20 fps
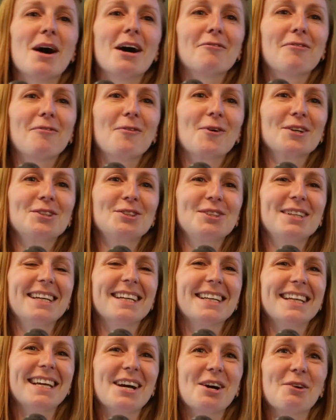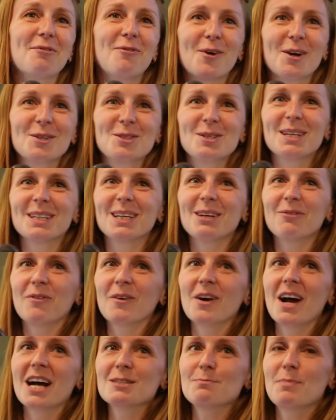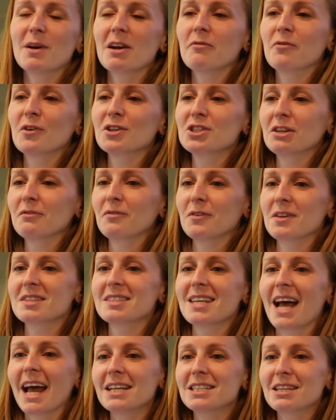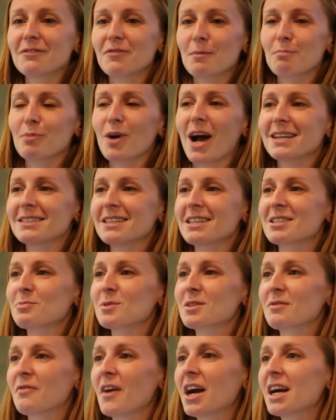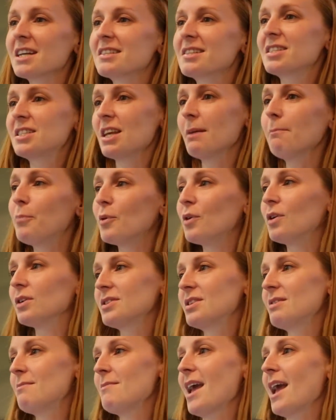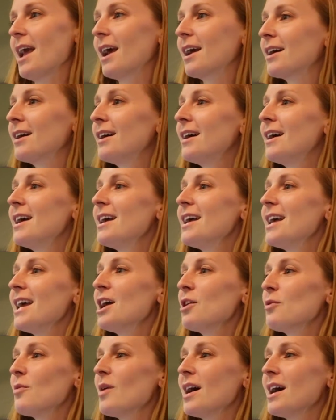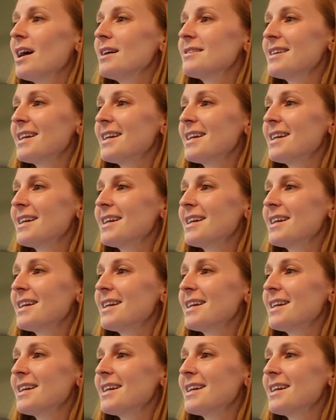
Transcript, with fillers: unfortunately, or fortunately for us, but unfortunately for the scientific process, was very simple to make. It was